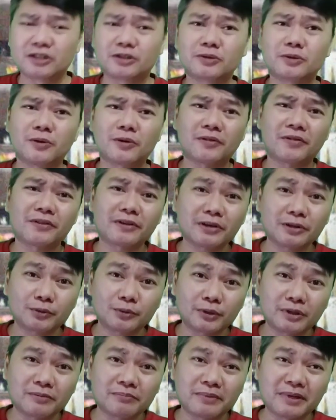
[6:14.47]
So
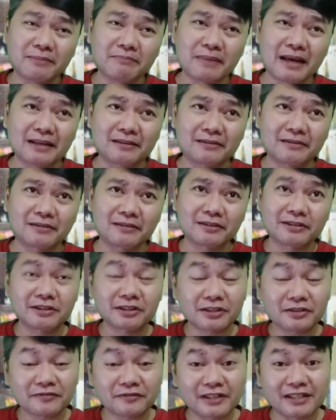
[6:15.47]
third would be better
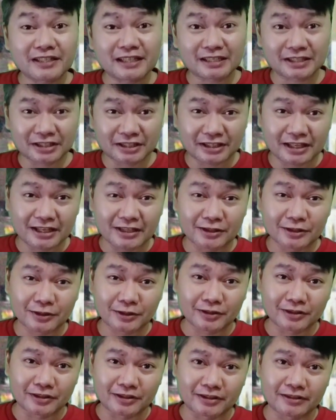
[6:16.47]
surface
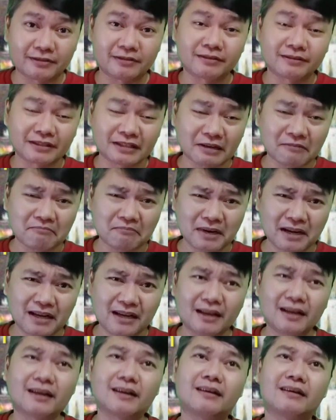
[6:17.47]
agitation. Syempre
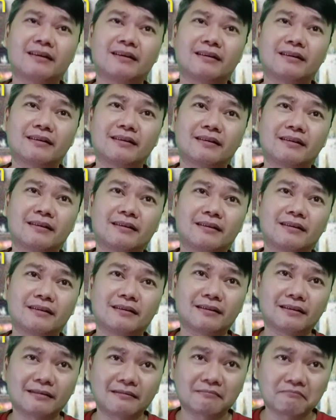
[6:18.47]
nga
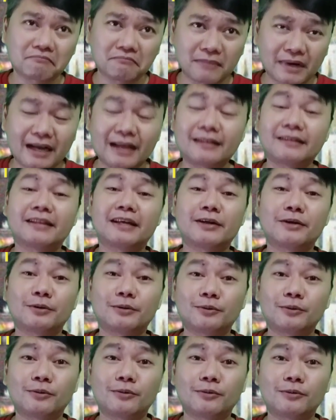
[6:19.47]
maganda
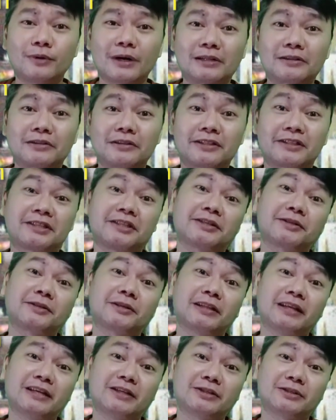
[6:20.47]
yung water
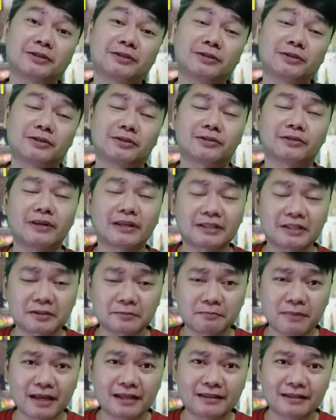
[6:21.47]
circulation niyo. So
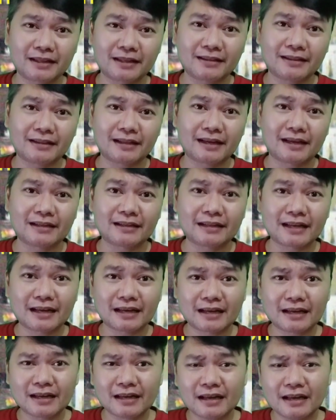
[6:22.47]
expected
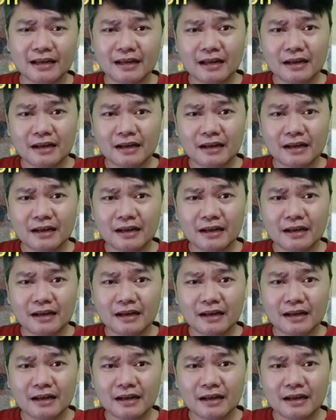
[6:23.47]
na